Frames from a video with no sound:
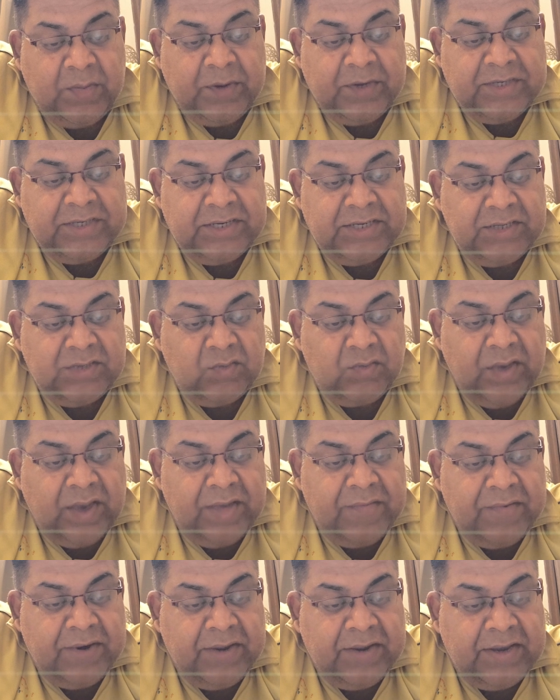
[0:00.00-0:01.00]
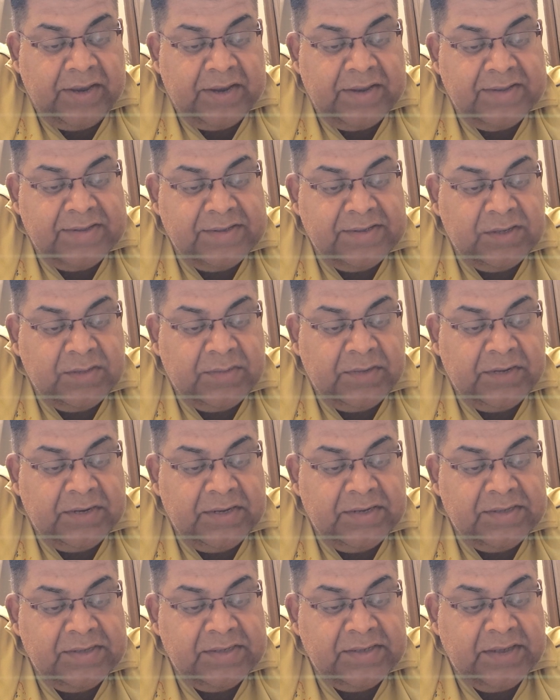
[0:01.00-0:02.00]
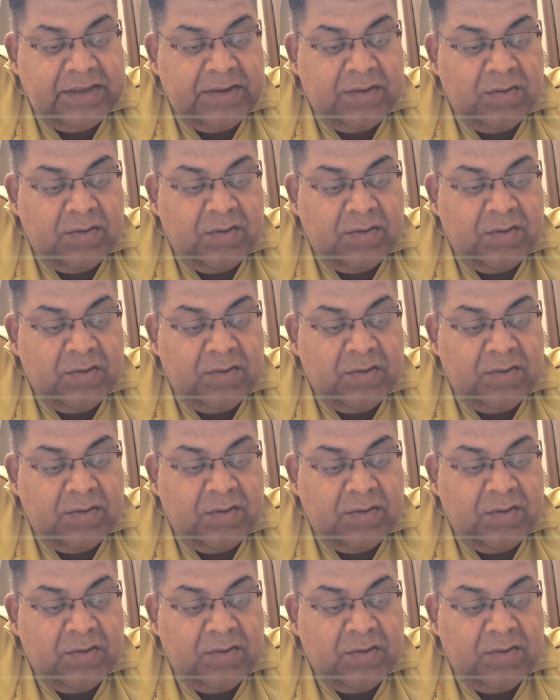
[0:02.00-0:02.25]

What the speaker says: patients who have recurrence of the disease and